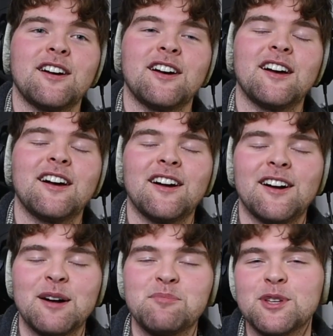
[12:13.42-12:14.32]

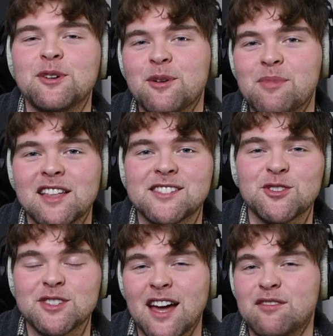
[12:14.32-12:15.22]
and put you on a path to
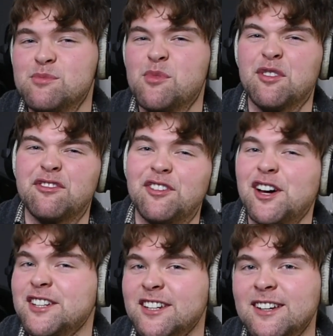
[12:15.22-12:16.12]
just having more
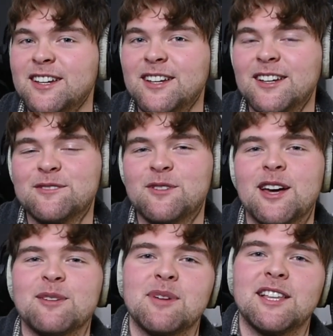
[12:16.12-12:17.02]
fun
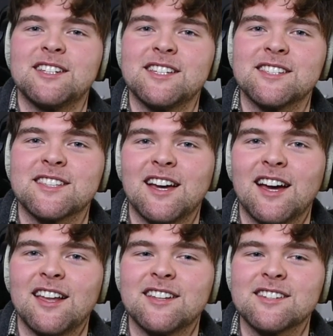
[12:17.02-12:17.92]
writing melodies
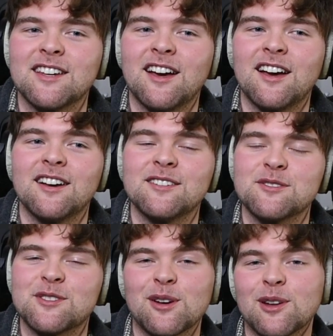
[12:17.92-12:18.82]
and
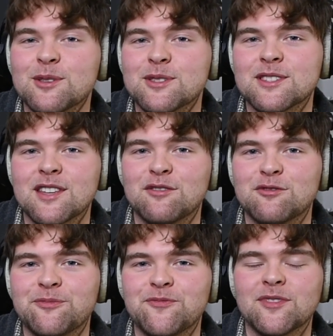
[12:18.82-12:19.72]
solos and stuff.
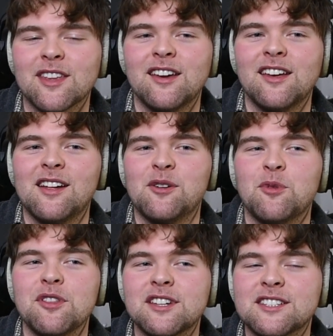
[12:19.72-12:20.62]

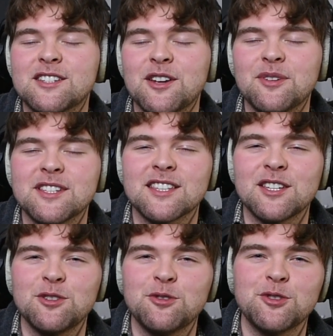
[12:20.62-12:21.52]
One thing to note is that
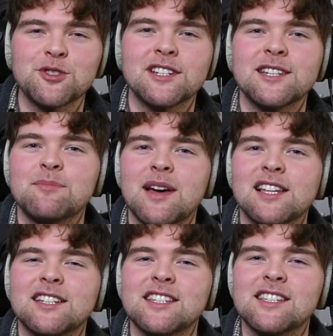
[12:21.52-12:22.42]
usually
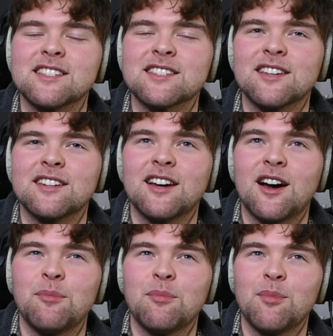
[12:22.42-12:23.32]
melodies
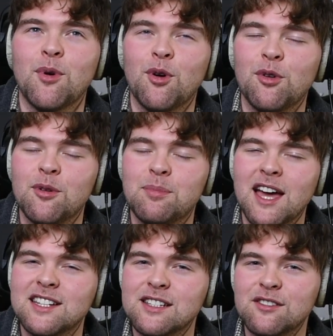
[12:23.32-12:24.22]
are more
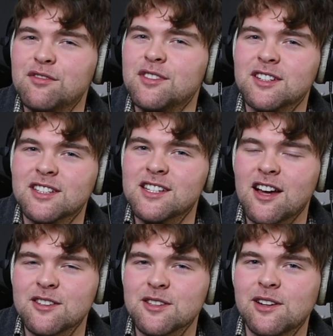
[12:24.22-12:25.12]
repetitive than
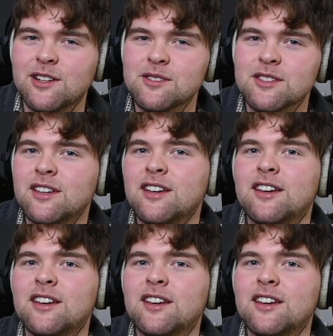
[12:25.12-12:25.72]
guitar solos.